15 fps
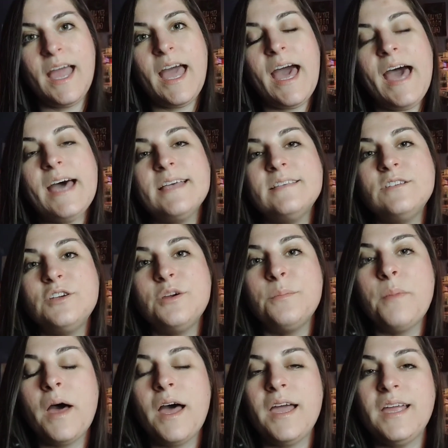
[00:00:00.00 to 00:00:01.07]
as your
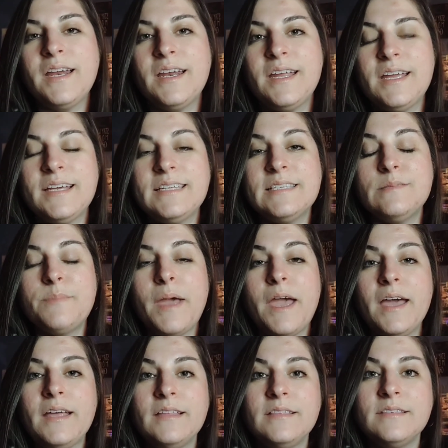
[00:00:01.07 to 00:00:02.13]
mind
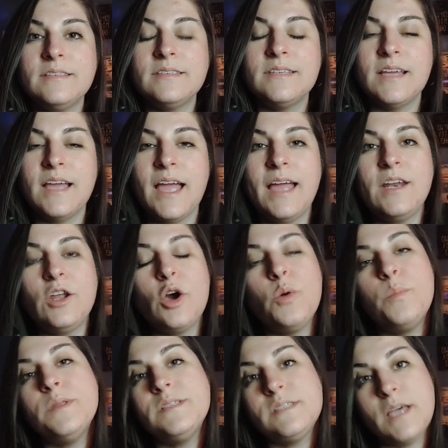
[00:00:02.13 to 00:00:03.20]
expands and
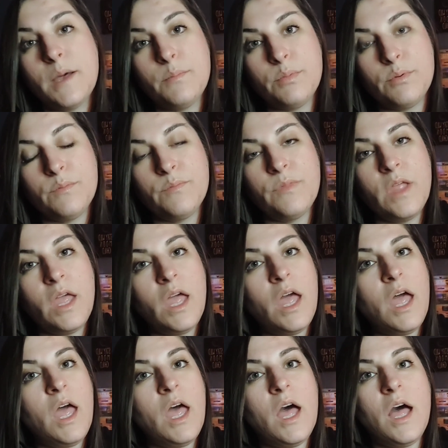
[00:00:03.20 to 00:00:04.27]
opens up.
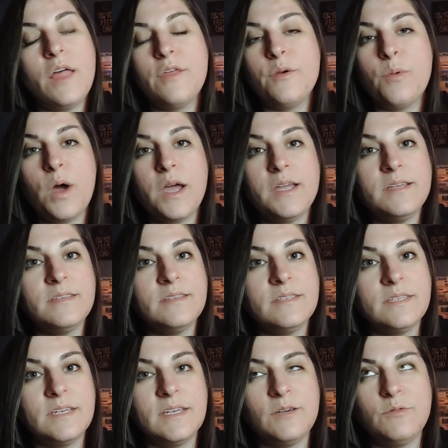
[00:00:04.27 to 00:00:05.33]
Otherwise,
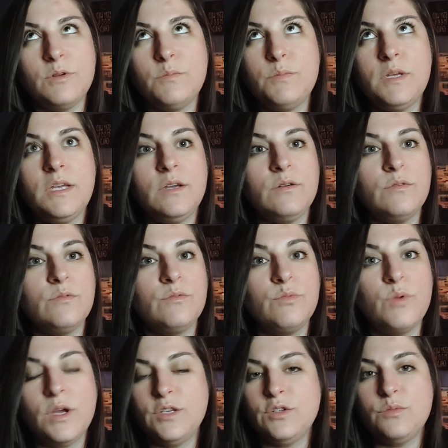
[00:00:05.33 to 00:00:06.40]
it would be
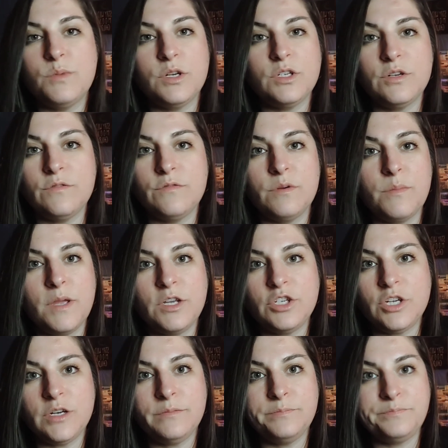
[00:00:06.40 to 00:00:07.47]
way too much
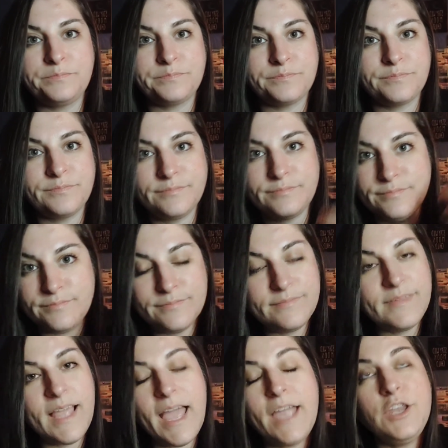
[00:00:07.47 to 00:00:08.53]
information
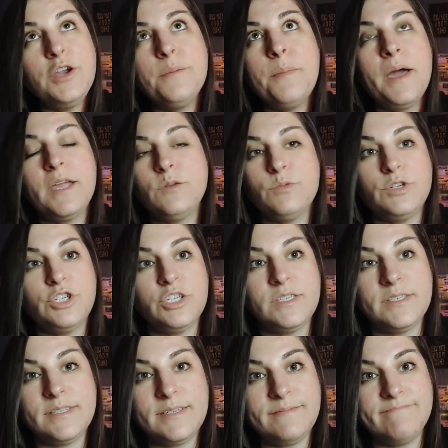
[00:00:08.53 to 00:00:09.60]
and your mind would
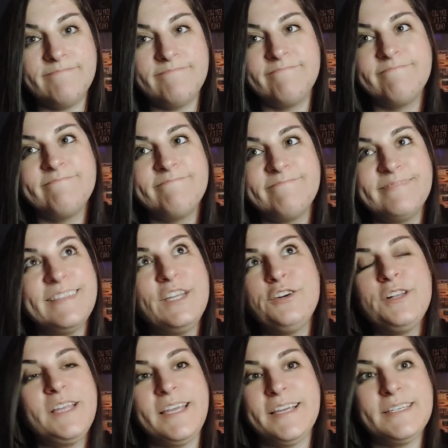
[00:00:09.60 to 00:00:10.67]
just
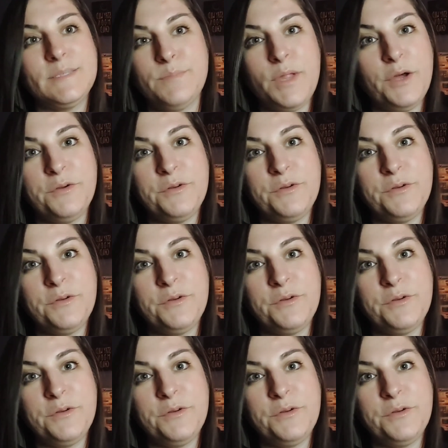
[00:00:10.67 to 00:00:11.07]
literally explode.